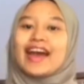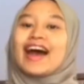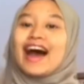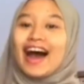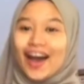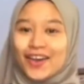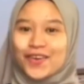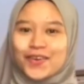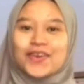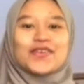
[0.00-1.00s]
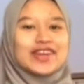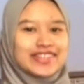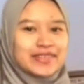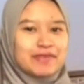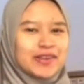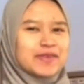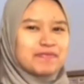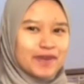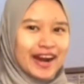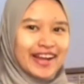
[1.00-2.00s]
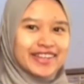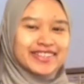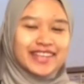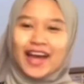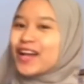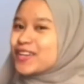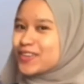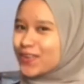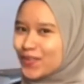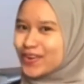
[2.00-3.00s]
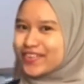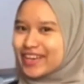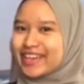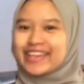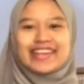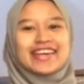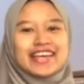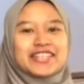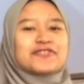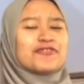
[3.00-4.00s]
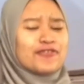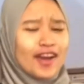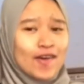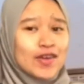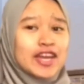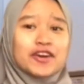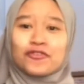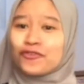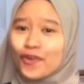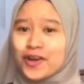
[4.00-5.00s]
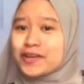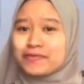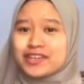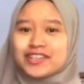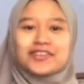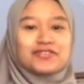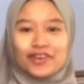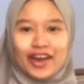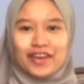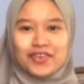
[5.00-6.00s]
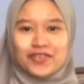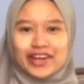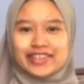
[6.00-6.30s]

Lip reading: Are you curious about the price? Don't worry, it is very affordable for everyone.